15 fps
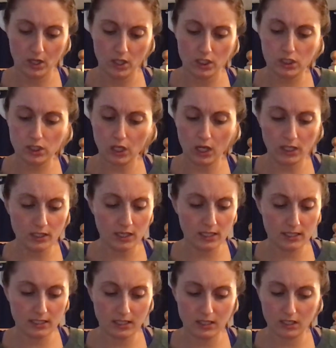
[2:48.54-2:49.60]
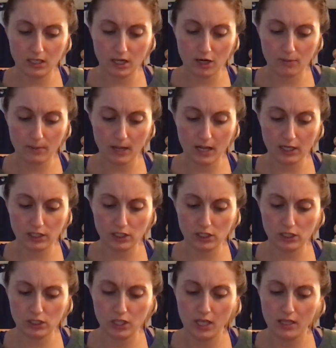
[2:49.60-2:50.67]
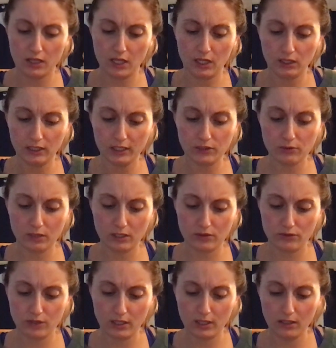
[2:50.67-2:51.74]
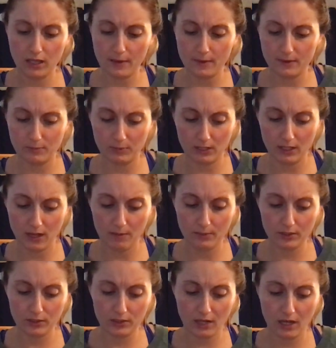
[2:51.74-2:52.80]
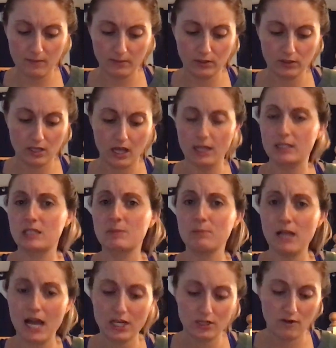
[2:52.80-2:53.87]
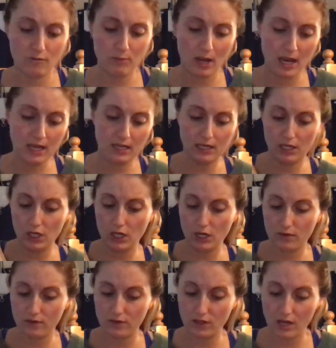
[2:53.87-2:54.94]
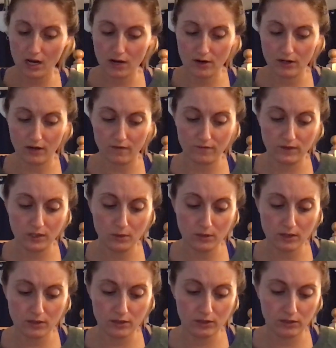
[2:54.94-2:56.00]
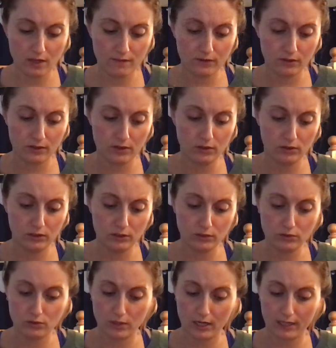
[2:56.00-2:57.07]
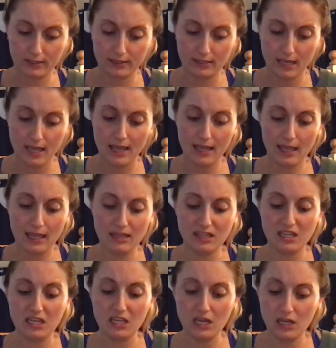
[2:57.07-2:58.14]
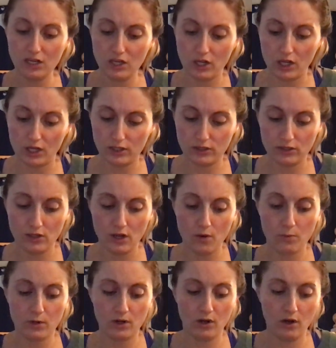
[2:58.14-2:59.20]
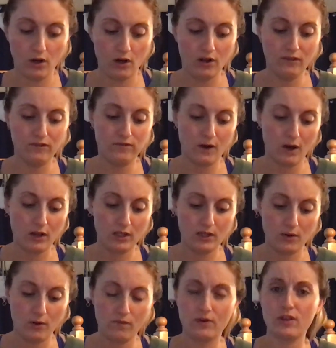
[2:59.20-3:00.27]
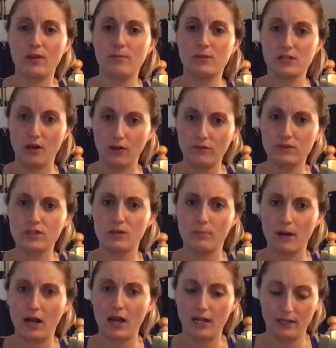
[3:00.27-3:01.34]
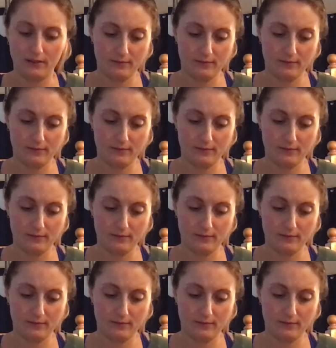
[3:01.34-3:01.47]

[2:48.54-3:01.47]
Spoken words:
Sawdust in the gearboxes, the electric drill on the speedometer cables, a splash of paint here and there, and a few other clever little tricks, and the idiots were all falling over themselves to buy."